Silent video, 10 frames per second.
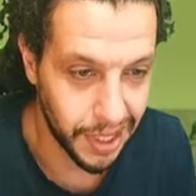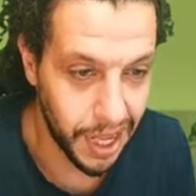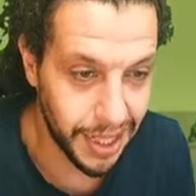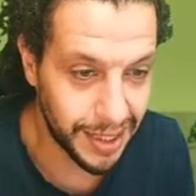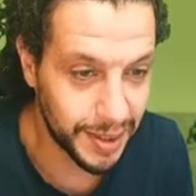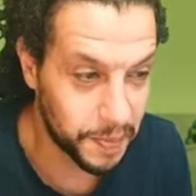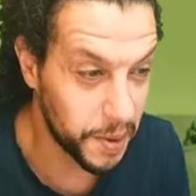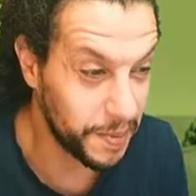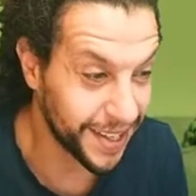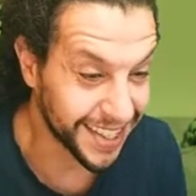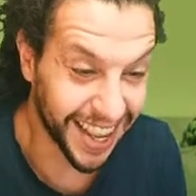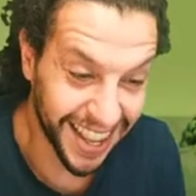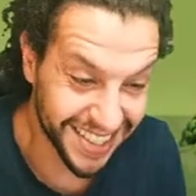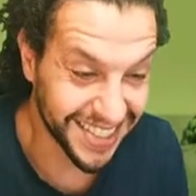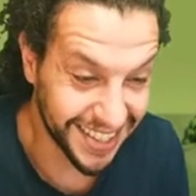Yeah, that's his Pippa.
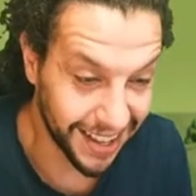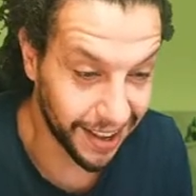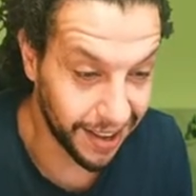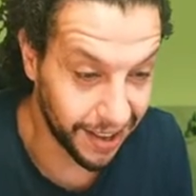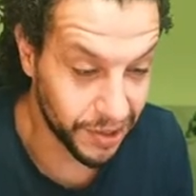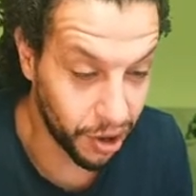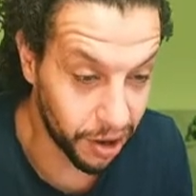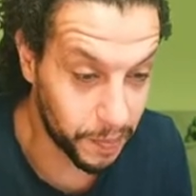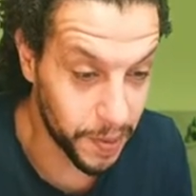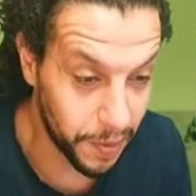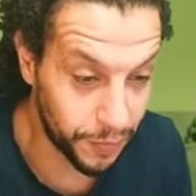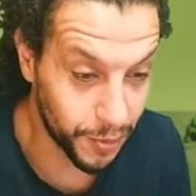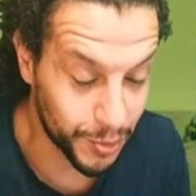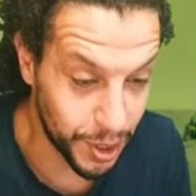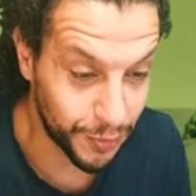Yeah. You are Pippa
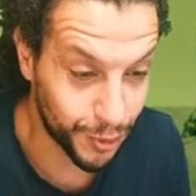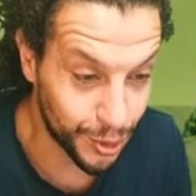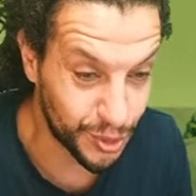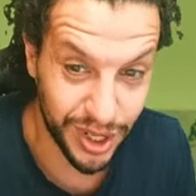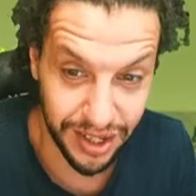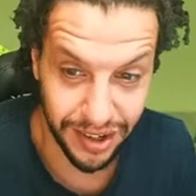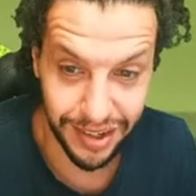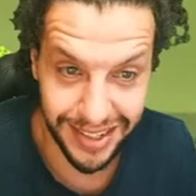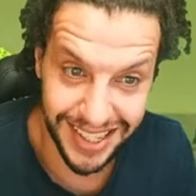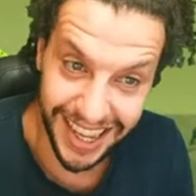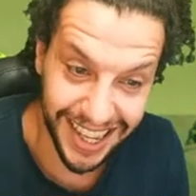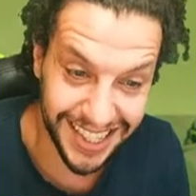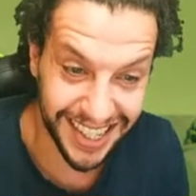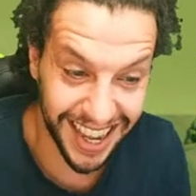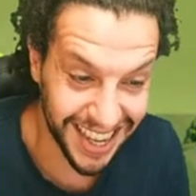from 2429?
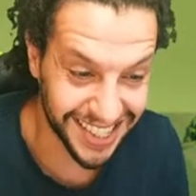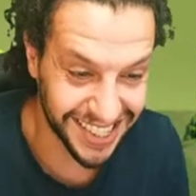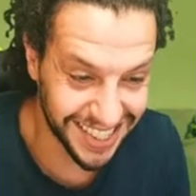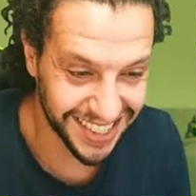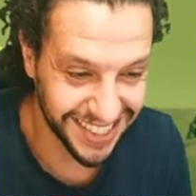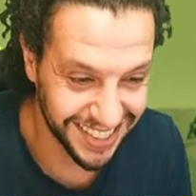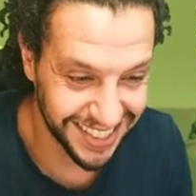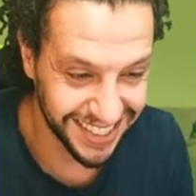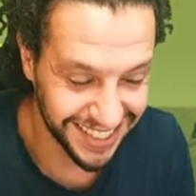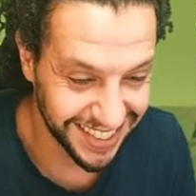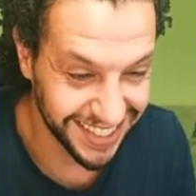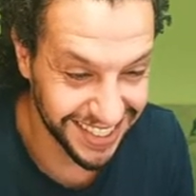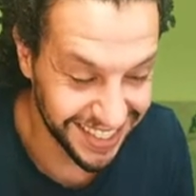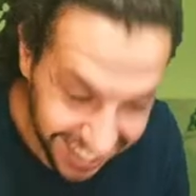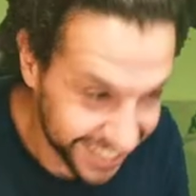Yes, yes.
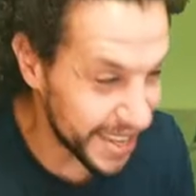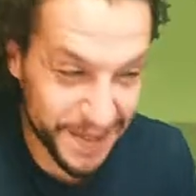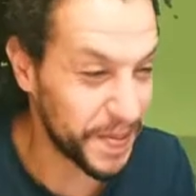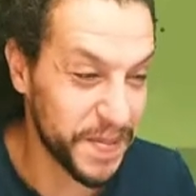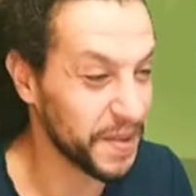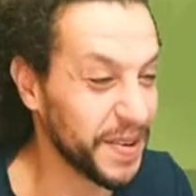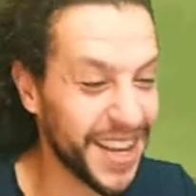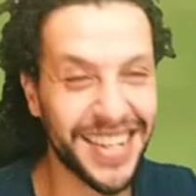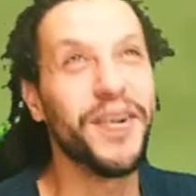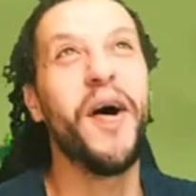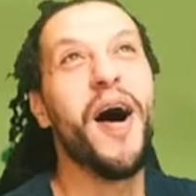This is Pippa Pig.